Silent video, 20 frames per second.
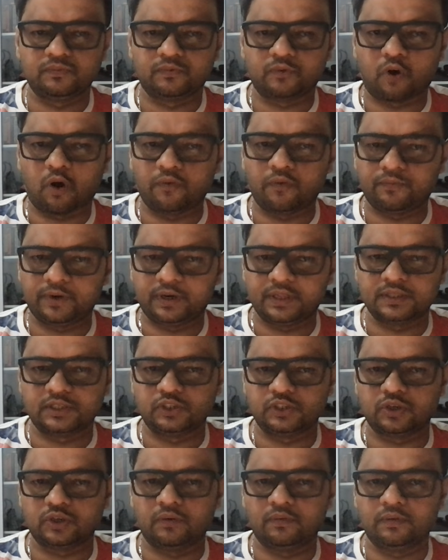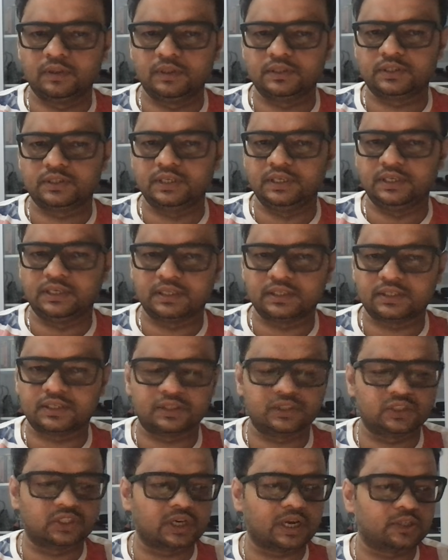confidence intervals, t-test,
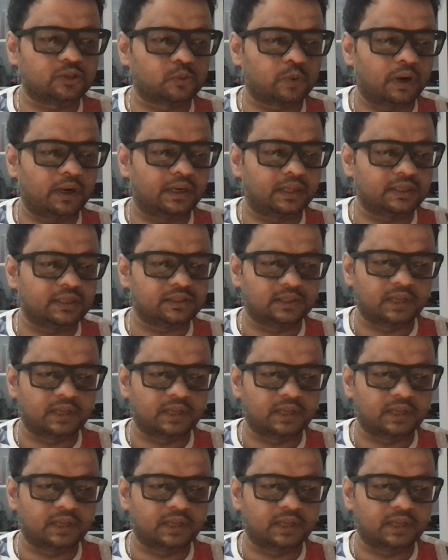and chi-square test.